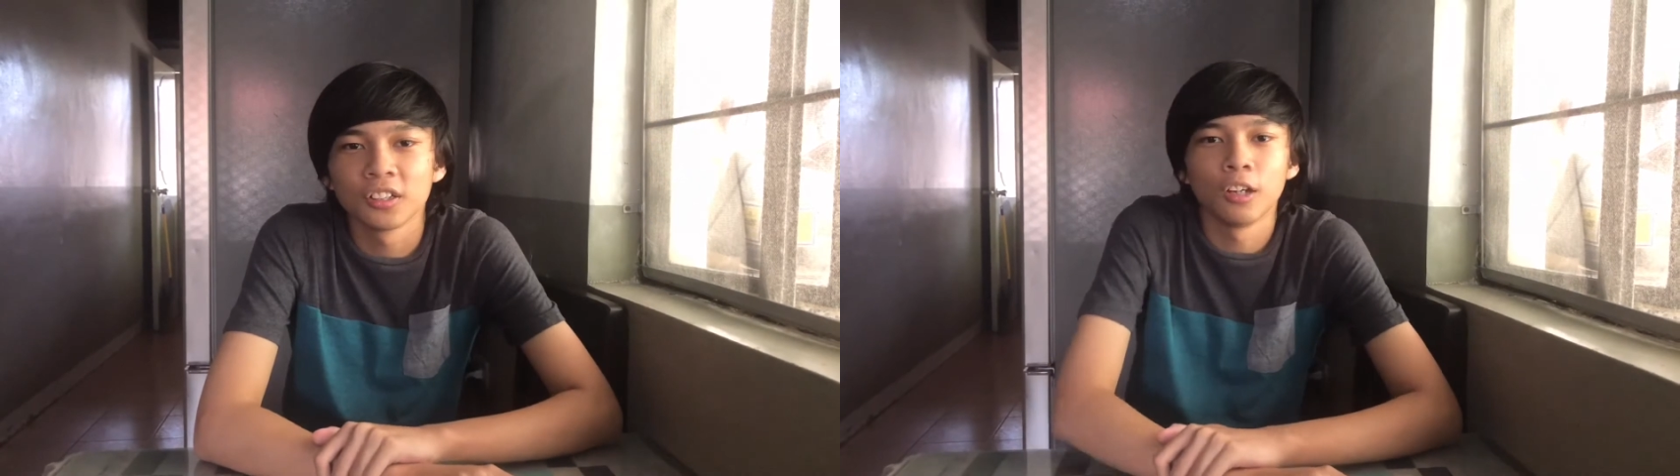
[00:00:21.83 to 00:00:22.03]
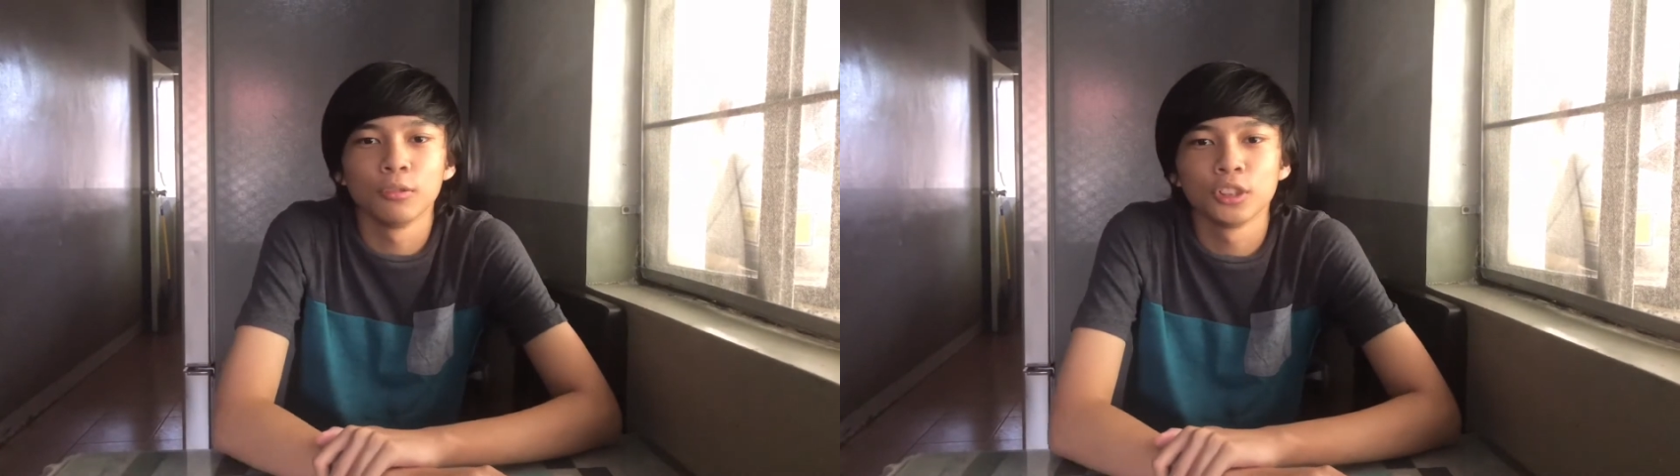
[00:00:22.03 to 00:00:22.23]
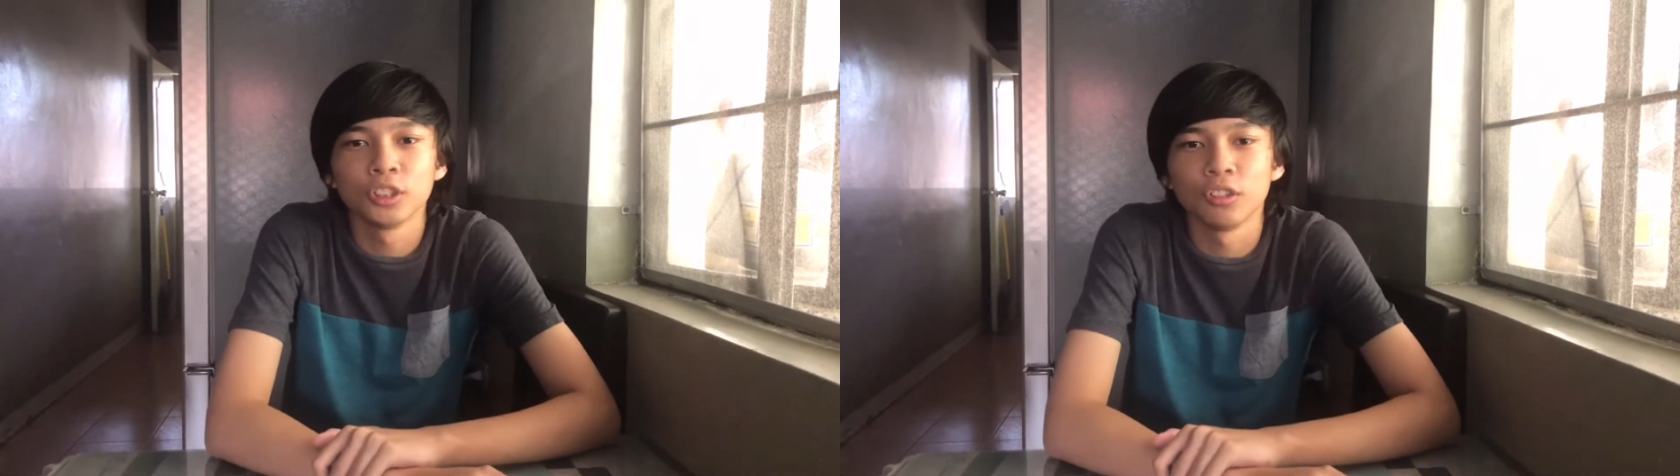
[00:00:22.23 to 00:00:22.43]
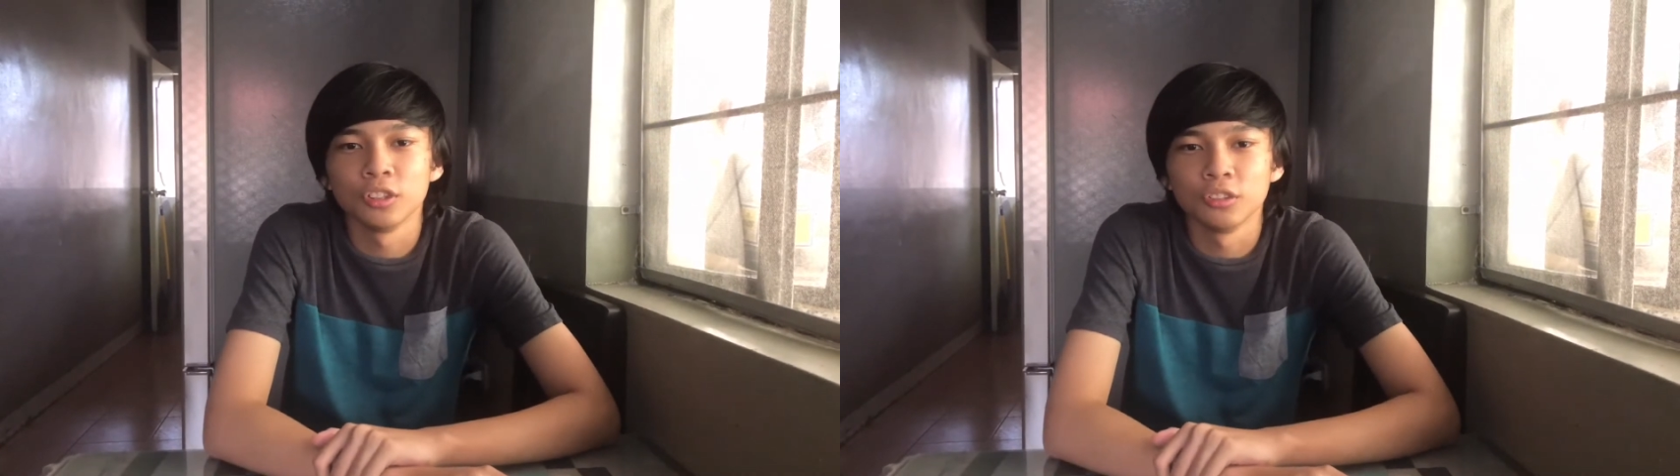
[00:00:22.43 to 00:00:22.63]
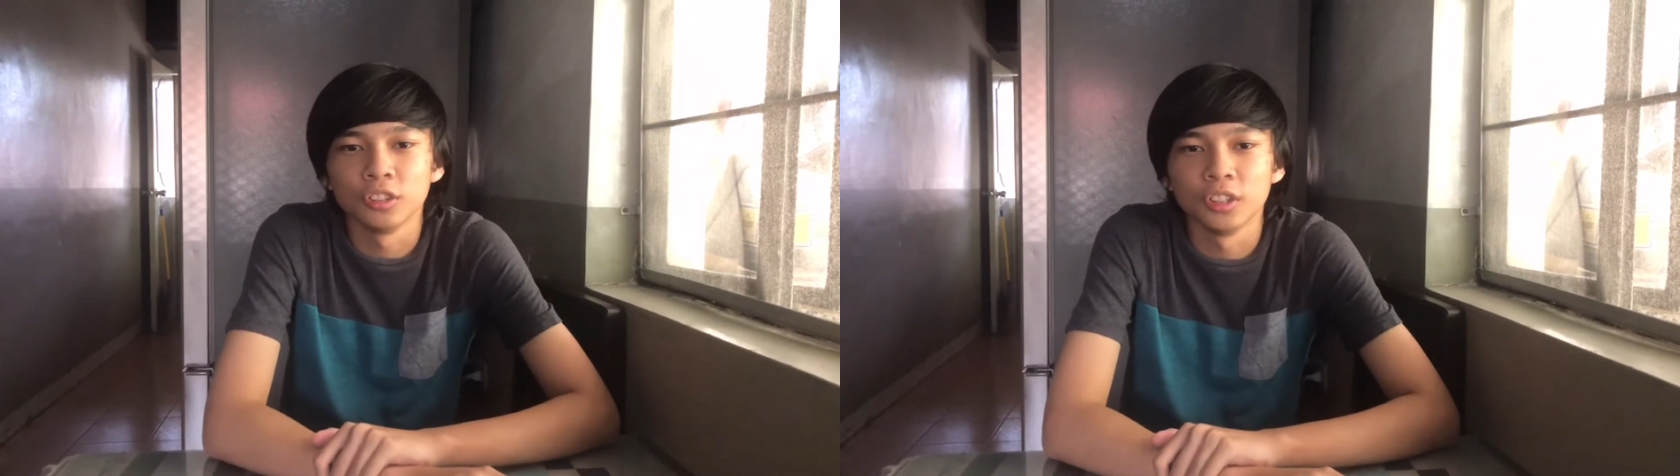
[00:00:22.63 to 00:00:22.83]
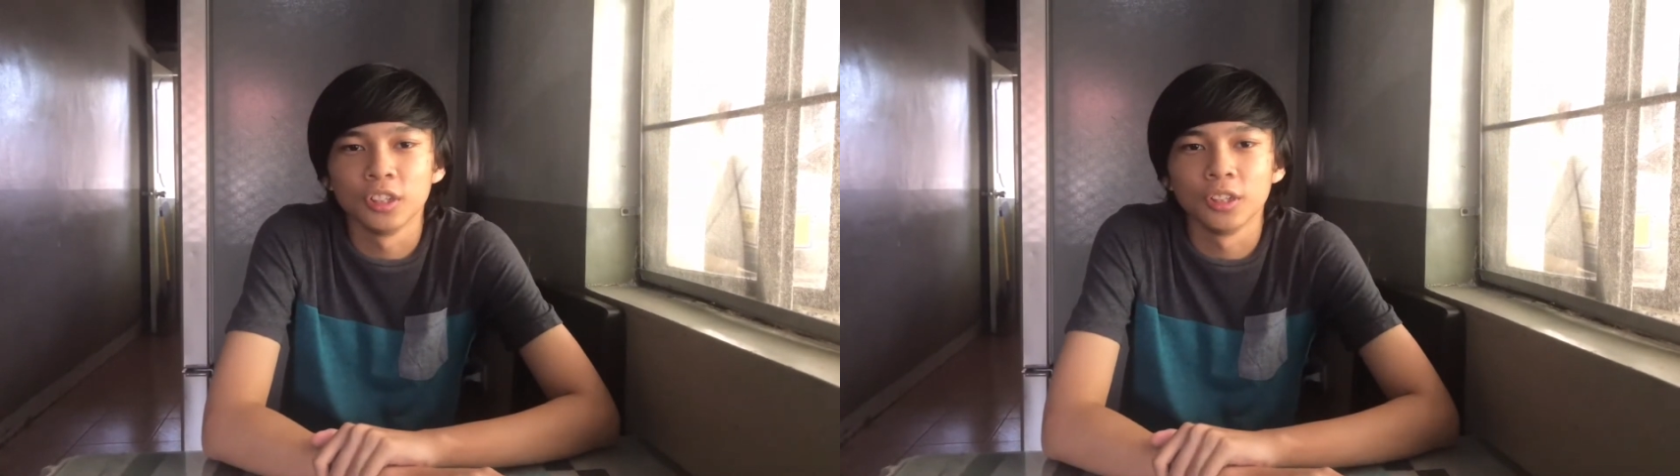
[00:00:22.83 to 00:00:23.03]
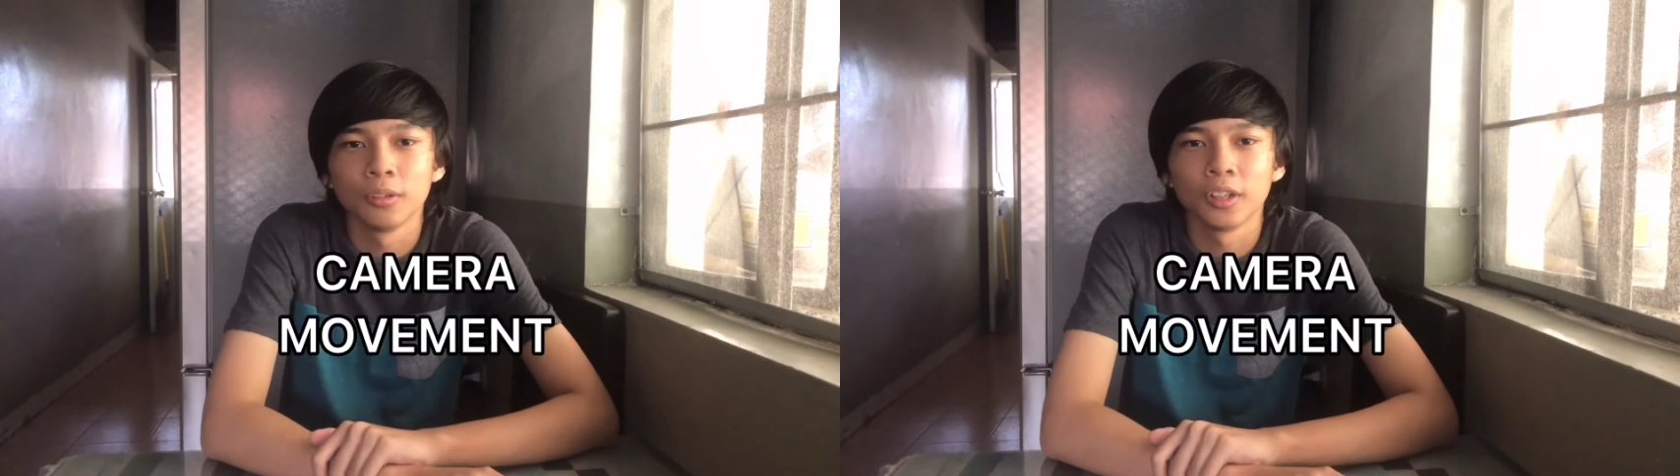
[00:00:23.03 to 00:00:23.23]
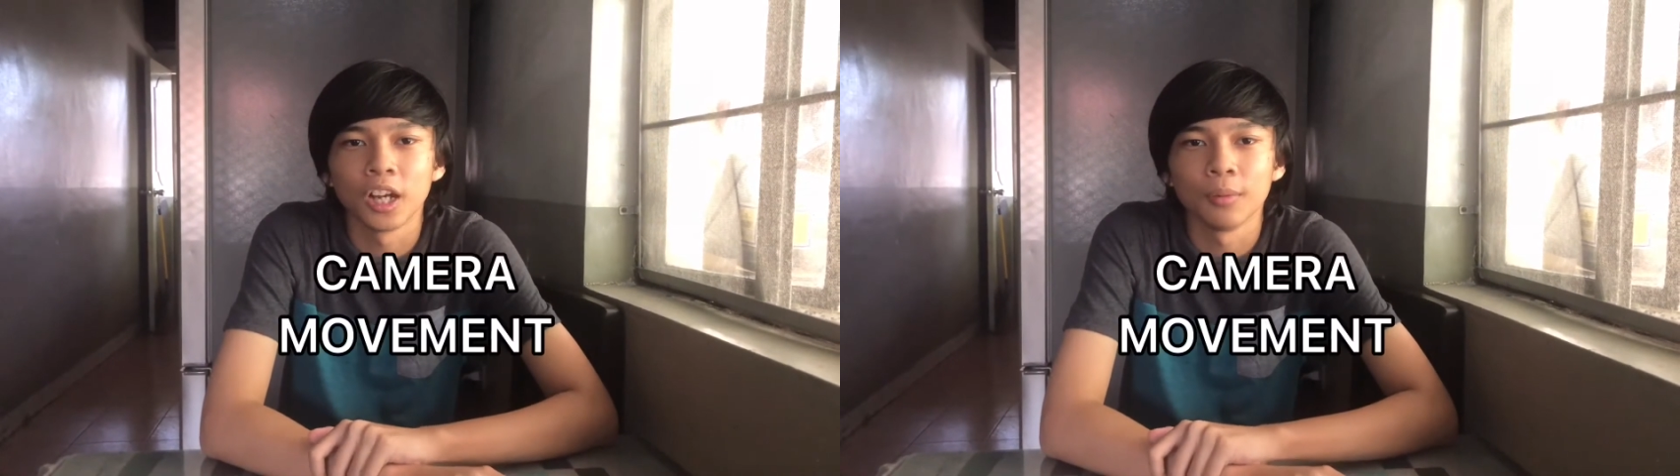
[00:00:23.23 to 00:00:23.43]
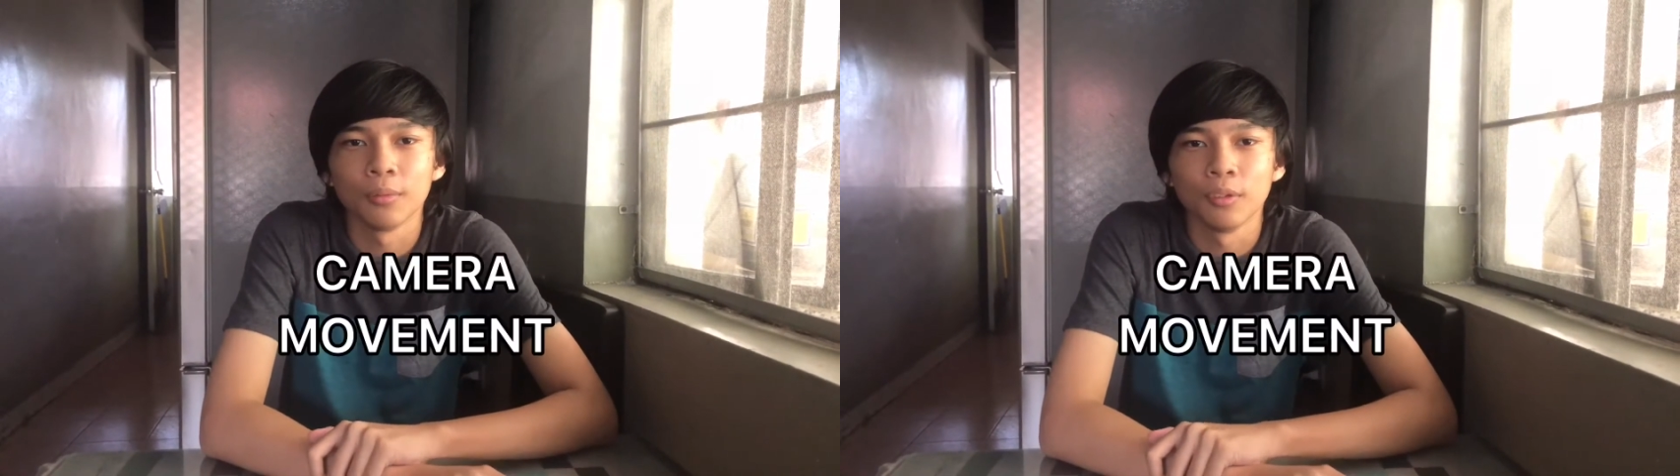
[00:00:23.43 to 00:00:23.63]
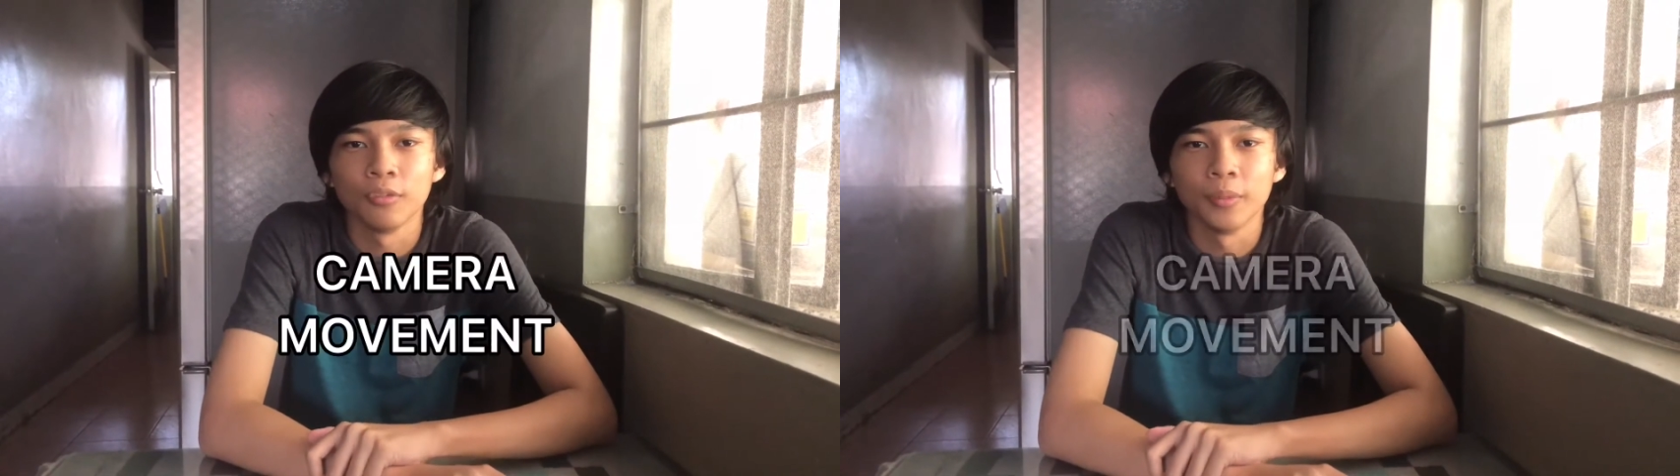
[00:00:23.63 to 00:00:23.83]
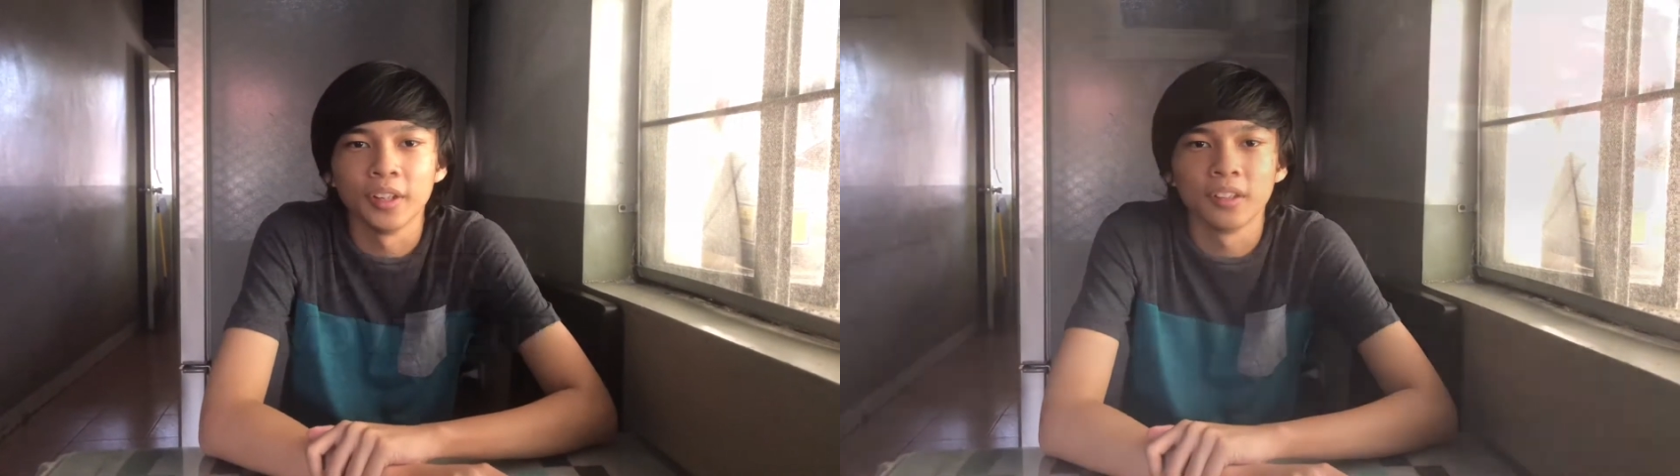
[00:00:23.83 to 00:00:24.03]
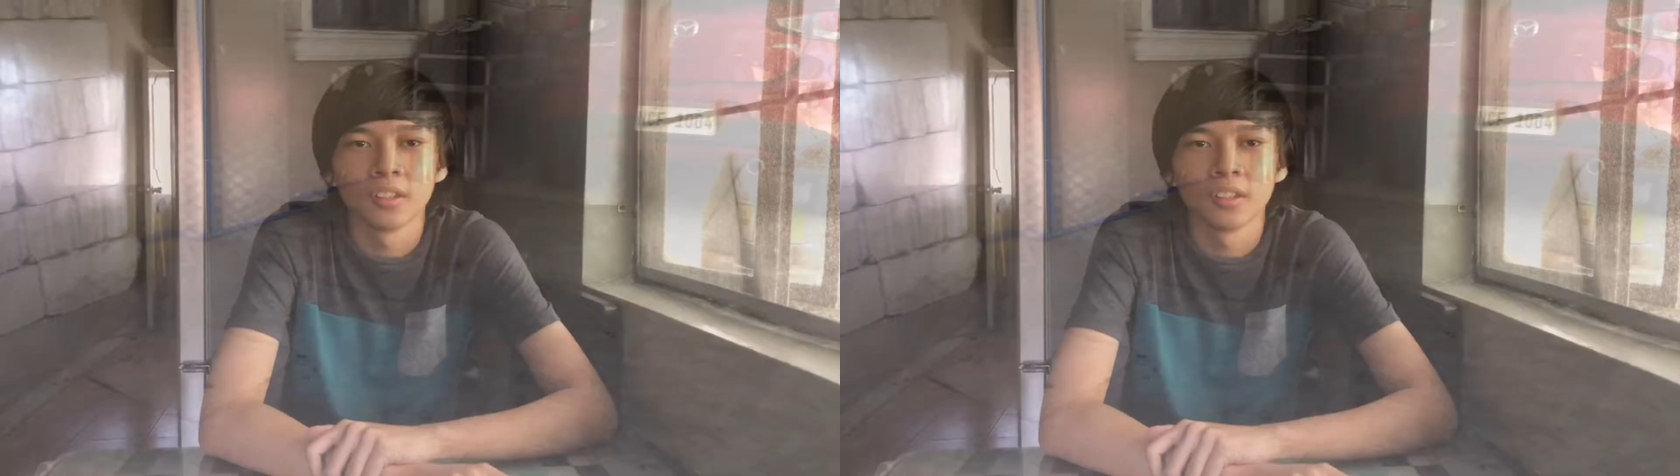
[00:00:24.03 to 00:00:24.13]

I will show you the camera movement.